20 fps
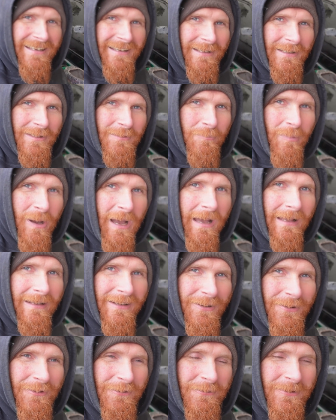it's bad
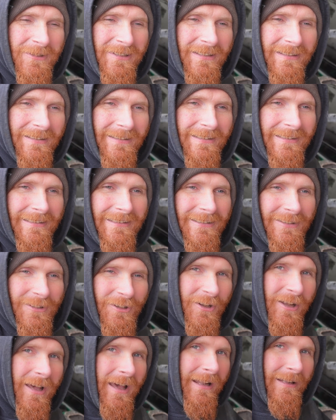news.
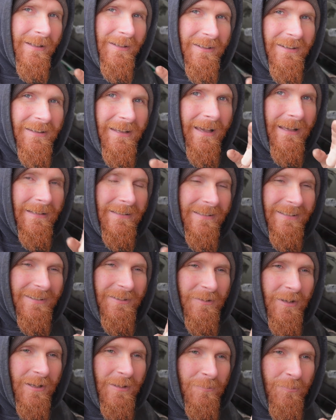So
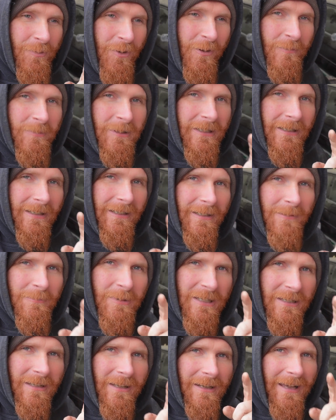that's probably gonna
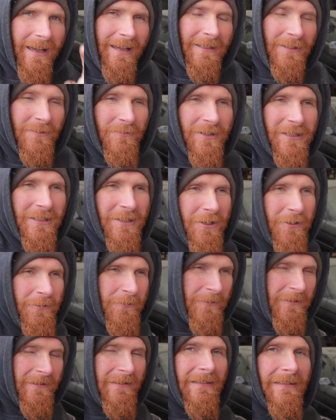be the next video.
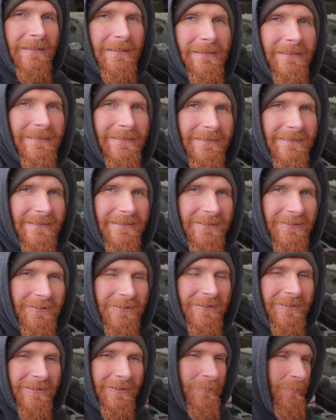
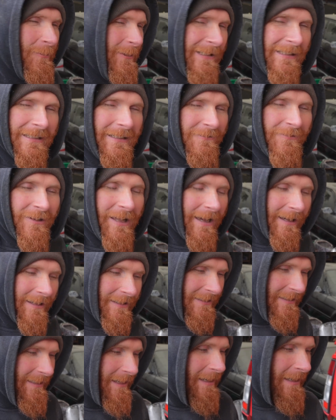So we'll leave that
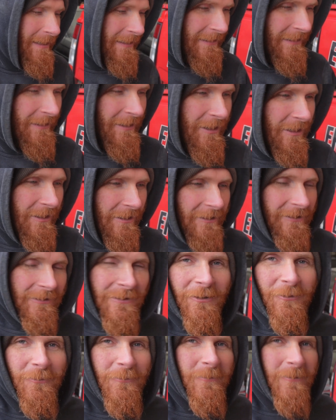as that.
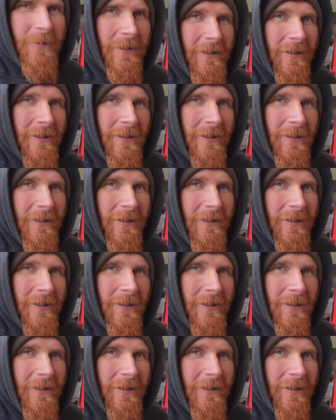So